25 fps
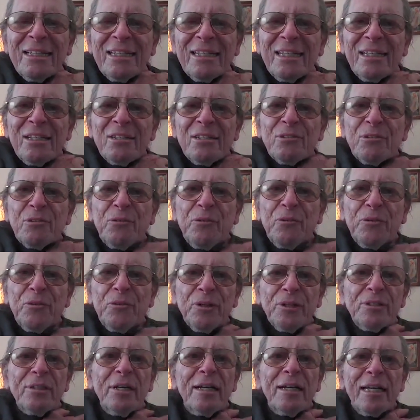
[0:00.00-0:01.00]
is a
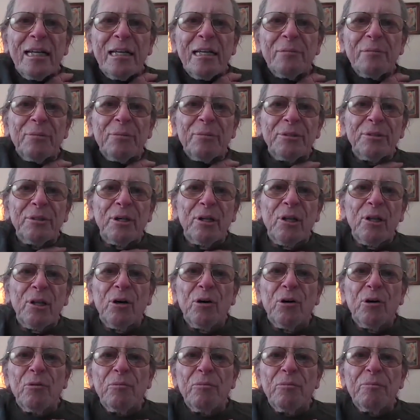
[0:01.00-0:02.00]
foot diameter
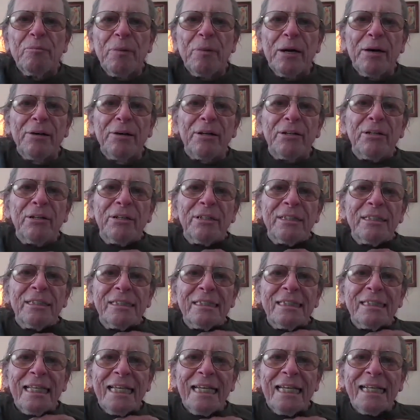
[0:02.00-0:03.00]
globe mounted on
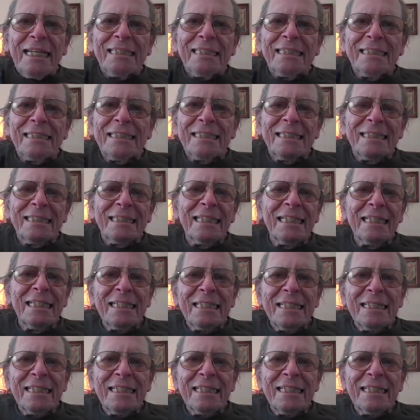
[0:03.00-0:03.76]
its axis.